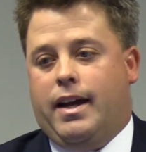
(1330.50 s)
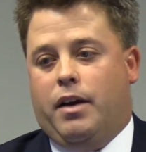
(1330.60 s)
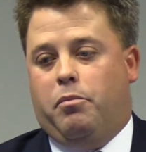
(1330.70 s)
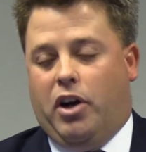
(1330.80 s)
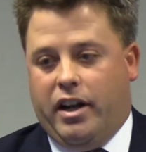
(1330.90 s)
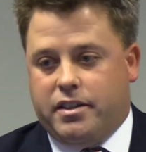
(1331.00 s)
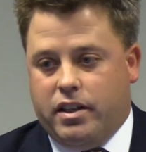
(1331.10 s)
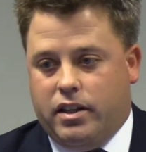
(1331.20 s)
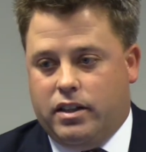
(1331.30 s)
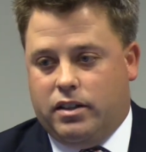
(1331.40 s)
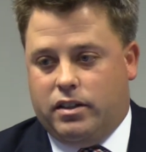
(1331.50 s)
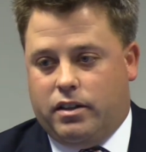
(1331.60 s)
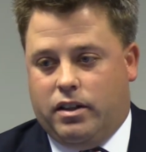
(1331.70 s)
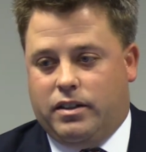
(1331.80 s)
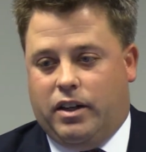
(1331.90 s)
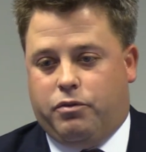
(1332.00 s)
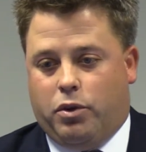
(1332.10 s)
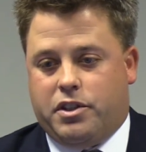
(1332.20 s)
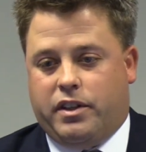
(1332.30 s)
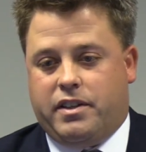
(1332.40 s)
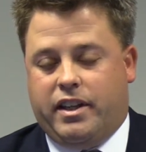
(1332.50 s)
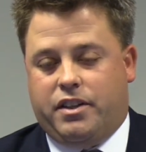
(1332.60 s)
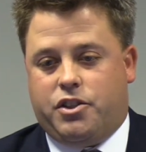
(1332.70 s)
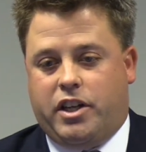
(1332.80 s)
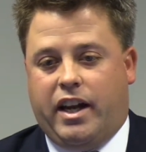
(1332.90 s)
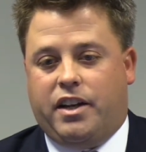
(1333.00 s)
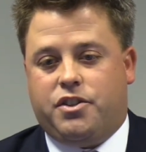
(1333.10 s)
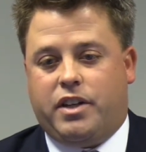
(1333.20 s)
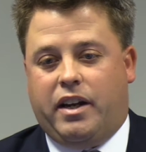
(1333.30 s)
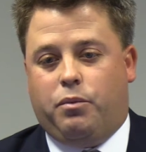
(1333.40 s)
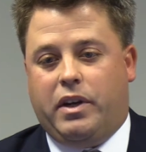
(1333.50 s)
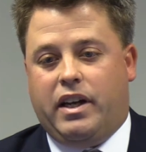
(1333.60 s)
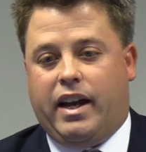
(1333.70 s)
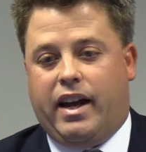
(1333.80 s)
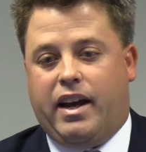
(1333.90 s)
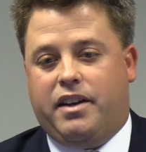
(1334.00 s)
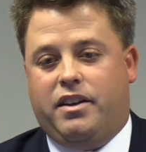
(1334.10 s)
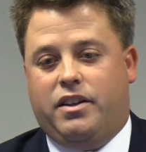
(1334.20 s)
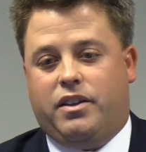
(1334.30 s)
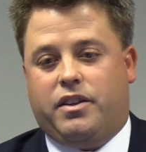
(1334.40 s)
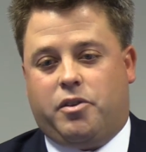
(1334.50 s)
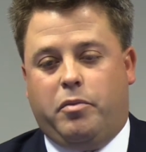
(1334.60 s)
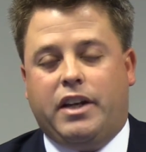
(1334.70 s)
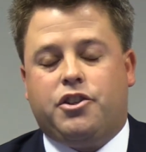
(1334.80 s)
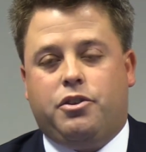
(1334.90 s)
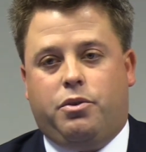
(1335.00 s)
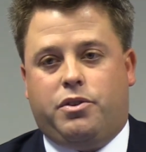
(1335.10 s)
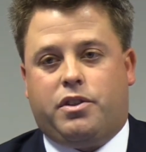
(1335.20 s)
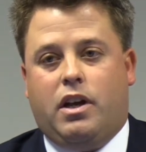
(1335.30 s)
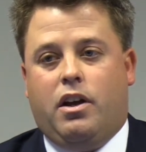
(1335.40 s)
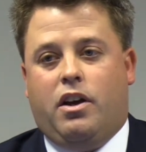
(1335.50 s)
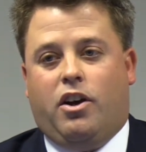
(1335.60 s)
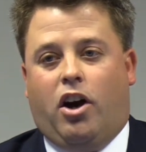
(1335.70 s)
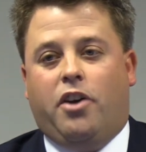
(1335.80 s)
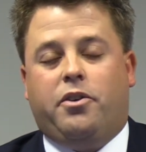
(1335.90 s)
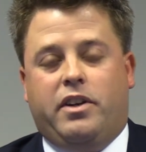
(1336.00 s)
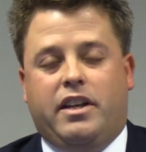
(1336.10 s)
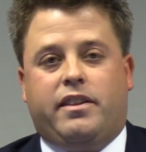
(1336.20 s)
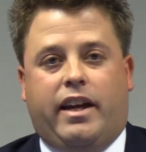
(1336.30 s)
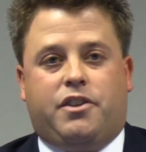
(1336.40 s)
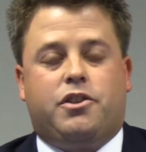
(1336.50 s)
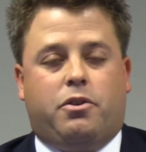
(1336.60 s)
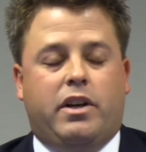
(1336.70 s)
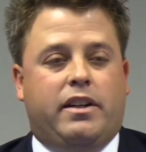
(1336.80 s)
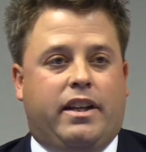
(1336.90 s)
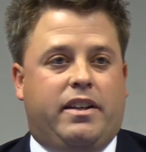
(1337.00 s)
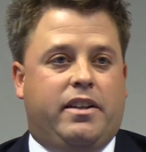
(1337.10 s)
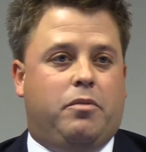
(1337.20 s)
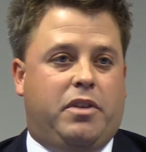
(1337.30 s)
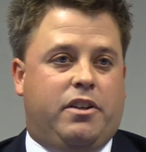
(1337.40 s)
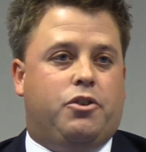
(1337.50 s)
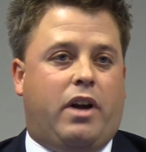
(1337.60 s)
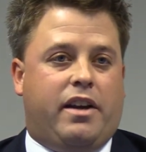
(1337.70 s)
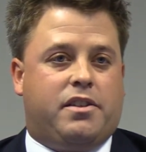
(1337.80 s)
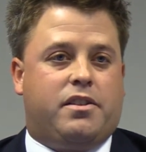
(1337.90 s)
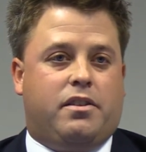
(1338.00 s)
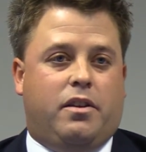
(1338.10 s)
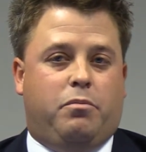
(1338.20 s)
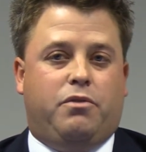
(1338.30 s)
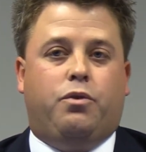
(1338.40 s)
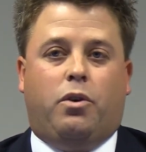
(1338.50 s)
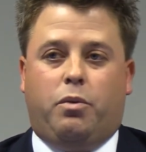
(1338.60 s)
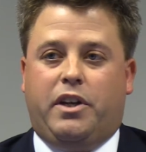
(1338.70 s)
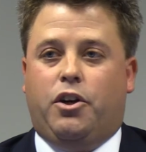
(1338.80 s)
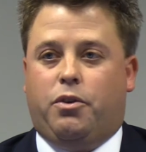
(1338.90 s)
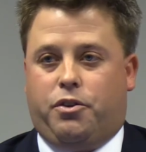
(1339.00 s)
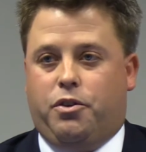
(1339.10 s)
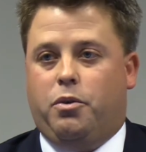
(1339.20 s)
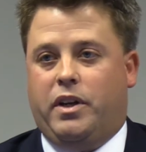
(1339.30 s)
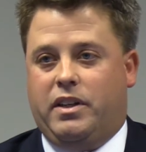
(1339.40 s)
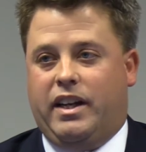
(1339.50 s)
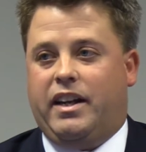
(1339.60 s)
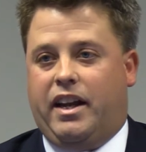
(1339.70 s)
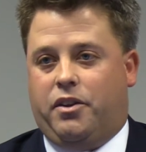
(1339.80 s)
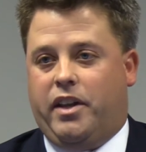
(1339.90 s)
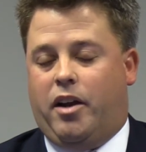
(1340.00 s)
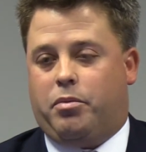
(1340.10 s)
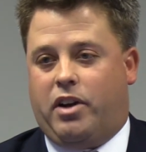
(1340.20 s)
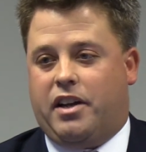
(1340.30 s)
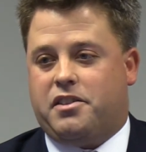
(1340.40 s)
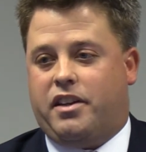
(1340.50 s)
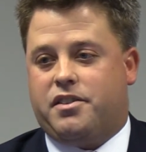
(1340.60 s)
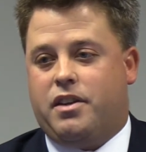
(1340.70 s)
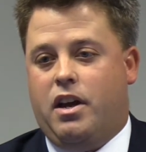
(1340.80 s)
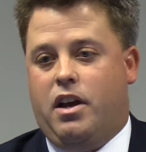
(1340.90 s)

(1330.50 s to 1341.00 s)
But unfortunately, things changed, and we had some issues underneath that street that need to be addressed before we go through and handle that process.